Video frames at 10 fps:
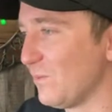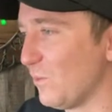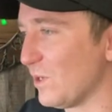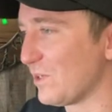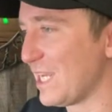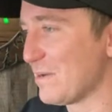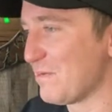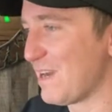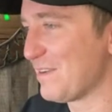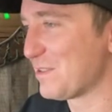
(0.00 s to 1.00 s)
Winter camp,
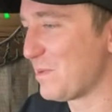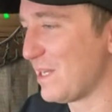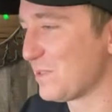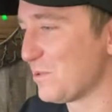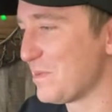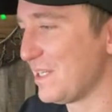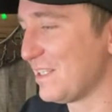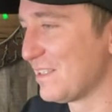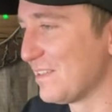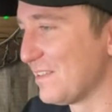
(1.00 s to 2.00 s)
five spots
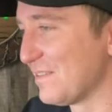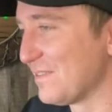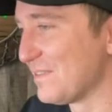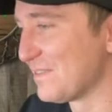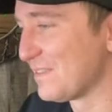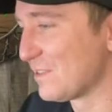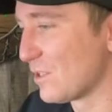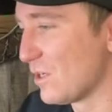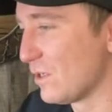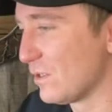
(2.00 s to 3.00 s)
remaining.
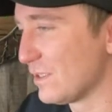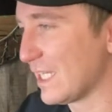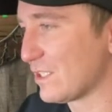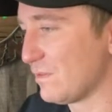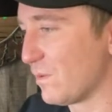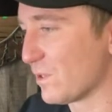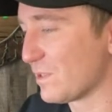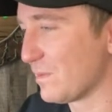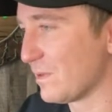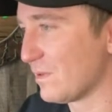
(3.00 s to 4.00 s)
It's actually four.
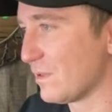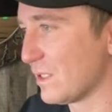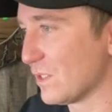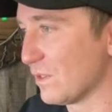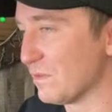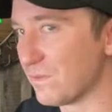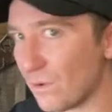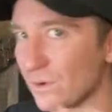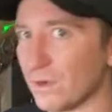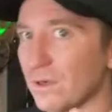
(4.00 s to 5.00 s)
There's only
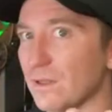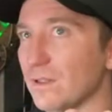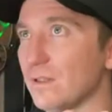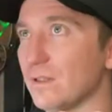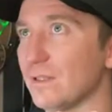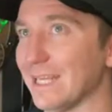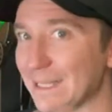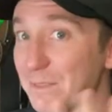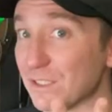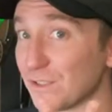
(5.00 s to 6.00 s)
four. Yeah,
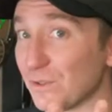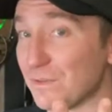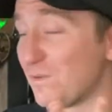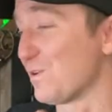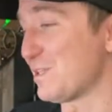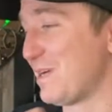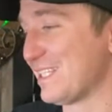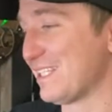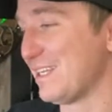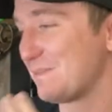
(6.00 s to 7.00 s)
that means there's only four
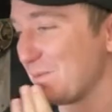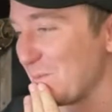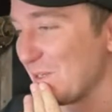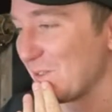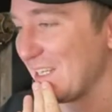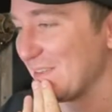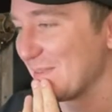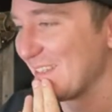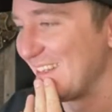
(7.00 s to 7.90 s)
spots left for winter camp.